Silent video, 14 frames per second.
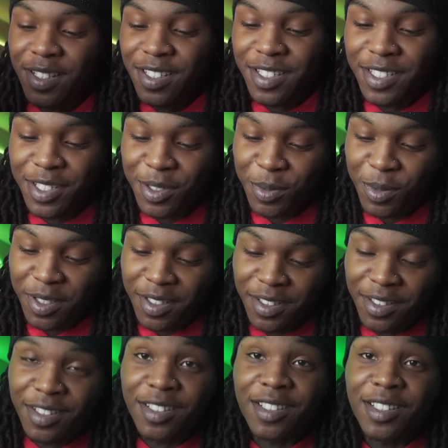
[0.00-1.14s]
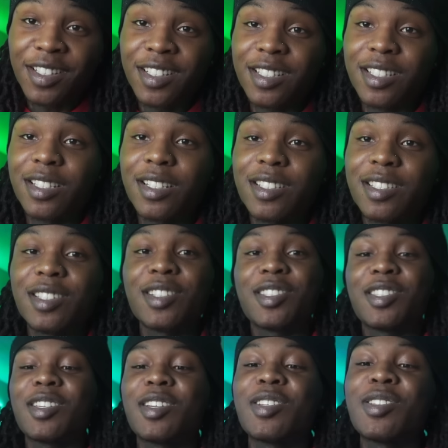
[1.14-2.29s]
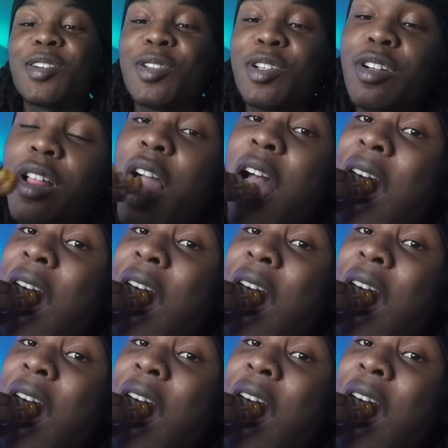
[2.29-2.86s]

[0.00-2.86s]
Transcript: this shit, man. Dip this shit in this little sauce. Hold up.